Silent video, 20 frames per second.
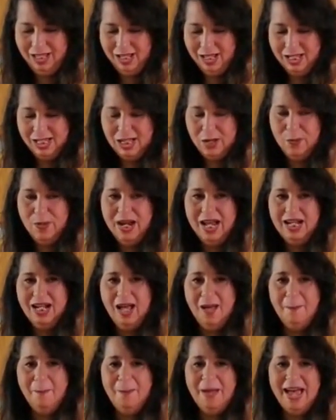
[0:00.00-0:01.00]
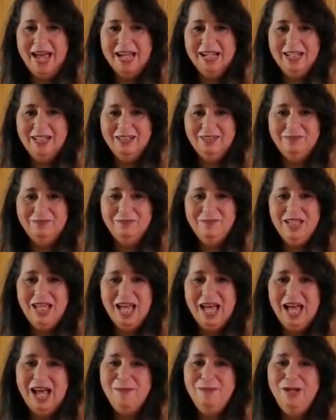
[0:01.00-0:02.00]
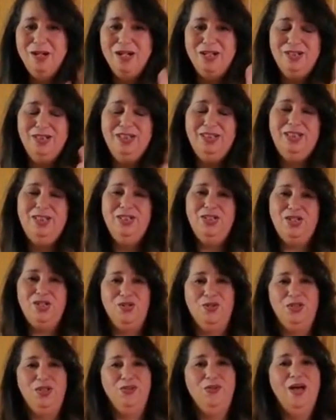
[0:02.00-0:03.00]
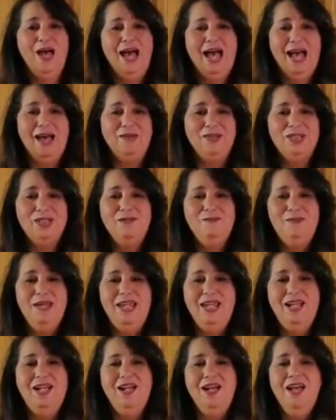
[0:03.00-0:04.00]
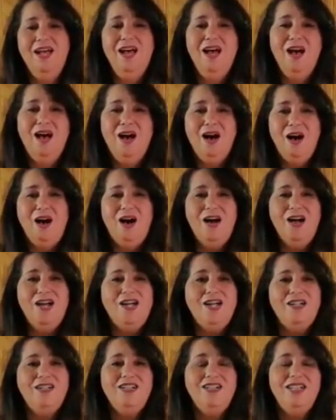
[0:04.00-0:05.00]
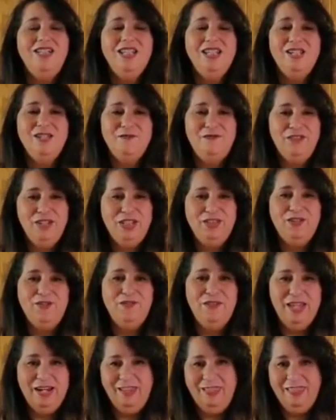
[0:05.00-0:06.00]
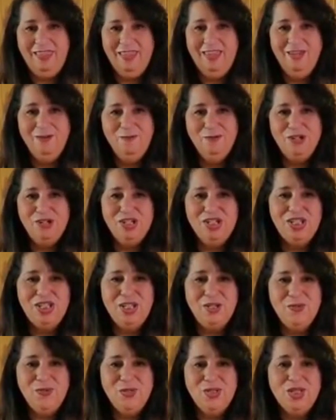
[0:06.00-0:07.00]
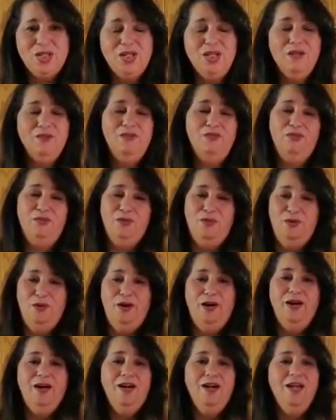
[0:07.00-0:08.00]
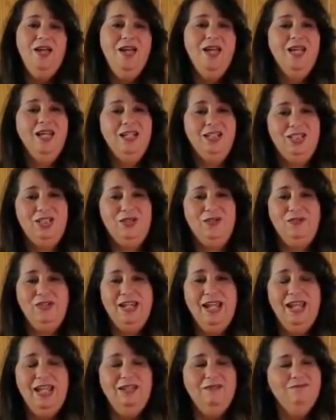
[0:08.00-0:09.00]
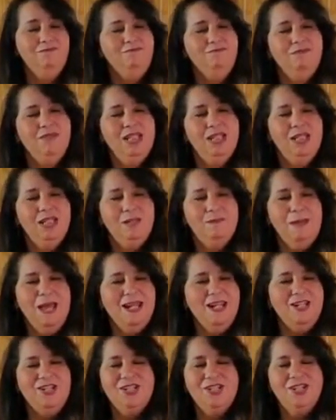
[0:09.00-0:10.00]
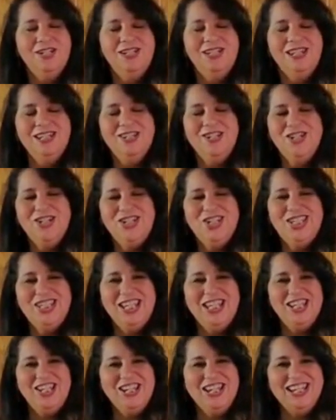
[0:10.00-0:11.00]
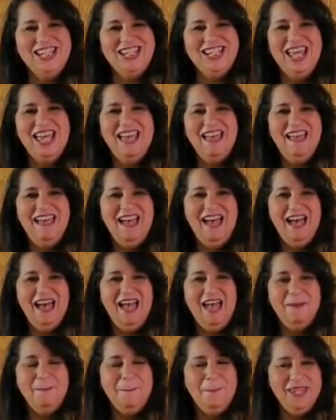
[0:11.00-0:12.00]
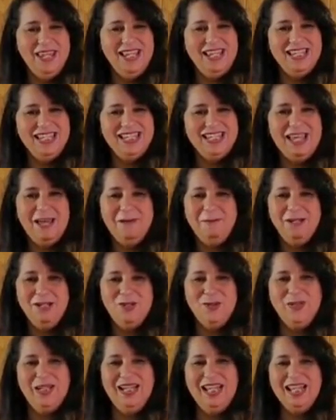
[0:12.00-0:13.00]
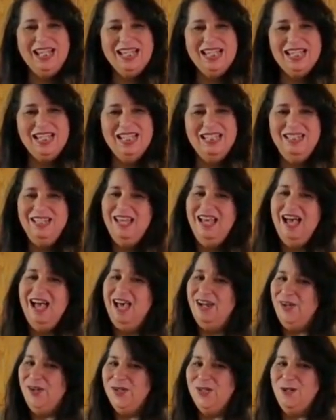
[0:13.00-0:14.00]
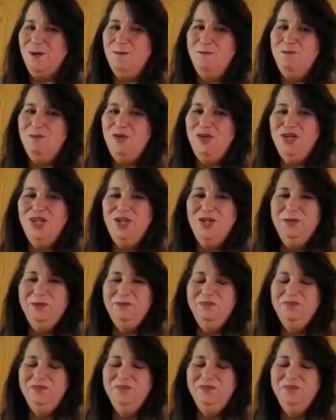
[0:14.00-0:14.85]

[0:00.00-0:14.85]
So when I come back, I'm going to show you how to make our sofrito verde, which is used to create Spanish dishes such as beans, habichuelas, arroz con pollo,